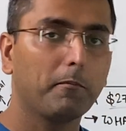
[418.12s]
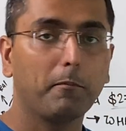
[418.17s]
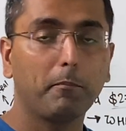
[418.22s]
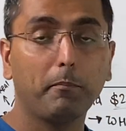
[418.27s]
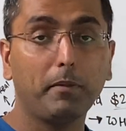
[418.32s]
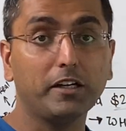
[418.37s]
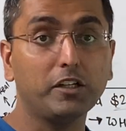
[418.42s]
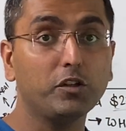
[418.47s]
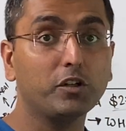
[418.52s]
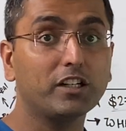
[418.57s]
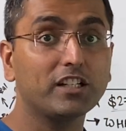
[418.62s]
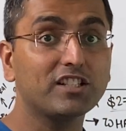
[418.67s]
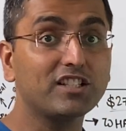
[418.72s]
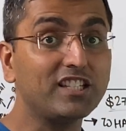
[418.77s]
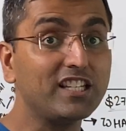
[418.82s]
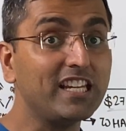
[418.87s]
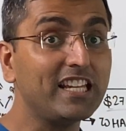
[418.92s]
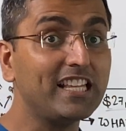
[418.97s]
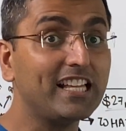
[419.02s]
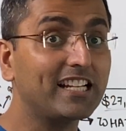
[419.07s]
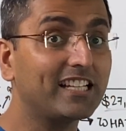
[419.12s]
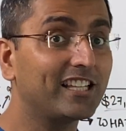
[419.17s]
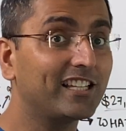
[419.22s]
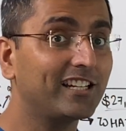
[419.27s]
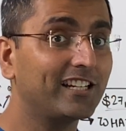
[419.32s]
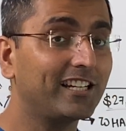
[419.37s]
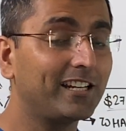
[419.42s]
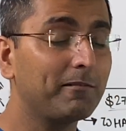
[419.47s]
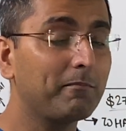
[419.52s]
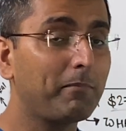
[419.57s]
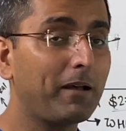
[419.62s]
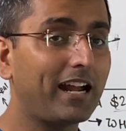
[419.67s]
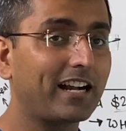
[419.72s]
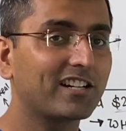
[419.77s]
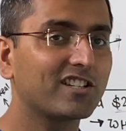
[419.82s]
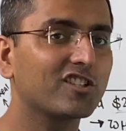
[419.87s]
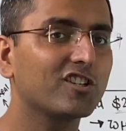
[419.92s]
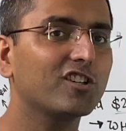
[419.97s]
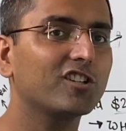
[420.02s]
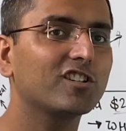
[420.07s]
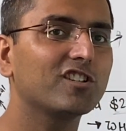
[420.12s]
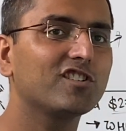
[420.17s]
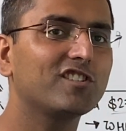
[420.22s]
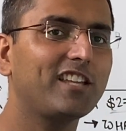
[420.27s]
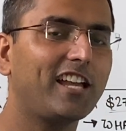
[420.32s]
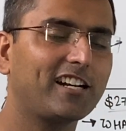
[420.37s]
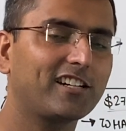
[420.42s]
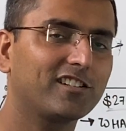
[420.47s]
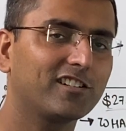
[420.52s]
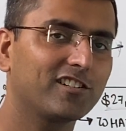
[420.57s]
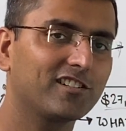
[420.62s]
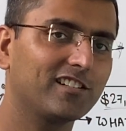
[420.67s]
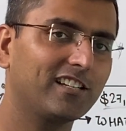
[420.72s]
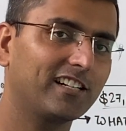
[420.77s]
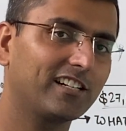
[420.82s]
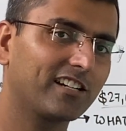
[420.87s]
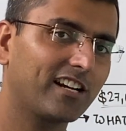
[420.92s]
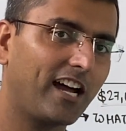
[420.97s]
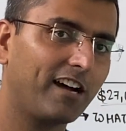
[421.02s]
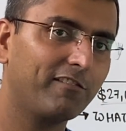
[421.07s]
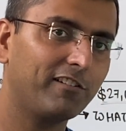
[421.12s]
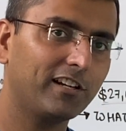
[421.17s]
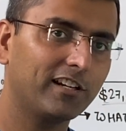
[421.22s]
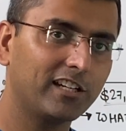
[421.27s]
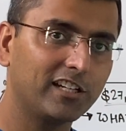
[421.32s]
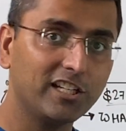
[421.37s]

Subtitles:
But you can see that it impacts certain sectors like travel and